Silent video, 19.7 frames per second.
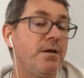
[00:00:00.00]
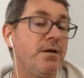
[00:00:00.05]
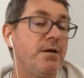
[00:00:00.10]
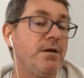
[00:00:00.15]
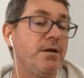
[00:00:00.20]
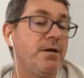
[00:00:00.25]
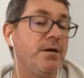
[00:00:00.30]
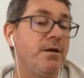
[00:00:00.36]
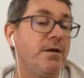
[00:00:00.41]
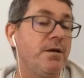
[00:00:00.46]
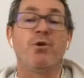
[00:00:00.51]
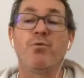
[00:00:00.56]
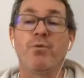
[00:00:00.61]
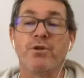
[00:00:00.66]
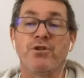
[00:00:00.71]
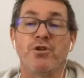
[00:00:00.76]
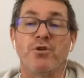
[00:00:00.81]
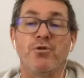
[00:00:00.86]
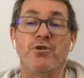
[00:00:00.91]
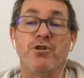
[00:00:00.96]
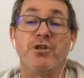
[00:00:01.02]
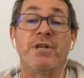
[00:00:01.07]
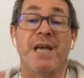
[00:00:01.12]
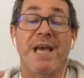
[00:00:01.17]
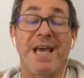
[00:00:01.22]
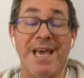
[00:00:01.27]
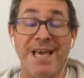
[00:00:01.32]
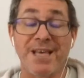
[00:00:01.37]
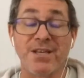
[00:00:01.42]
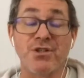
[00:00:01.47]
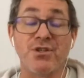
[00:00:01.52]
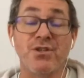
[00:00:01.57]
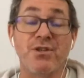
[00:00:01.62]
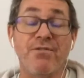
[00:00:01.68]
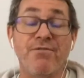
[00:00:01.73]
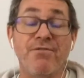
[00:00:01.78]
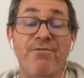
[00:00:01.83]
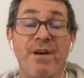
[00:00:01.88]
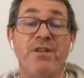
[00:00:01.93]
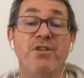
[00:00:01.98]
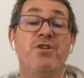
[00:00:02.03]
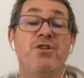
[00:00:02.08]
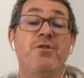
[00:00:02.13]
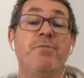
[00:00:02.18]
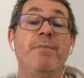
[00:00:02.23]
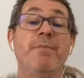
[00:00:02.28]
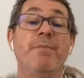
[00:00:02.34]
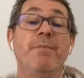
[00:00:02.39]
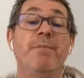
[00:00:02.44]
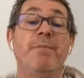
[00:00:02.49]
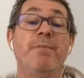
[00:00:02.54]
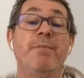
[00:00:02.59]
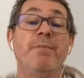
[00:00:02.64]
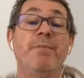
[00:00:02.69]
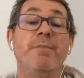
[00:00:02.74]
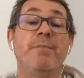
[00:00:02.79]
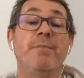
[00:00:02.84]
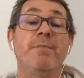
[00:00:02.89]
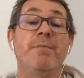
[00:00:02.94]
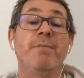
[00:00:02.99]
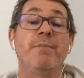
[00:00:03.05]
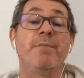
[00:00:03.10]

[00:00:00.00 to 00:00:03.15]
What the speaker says: dispute resolution as the fundamental,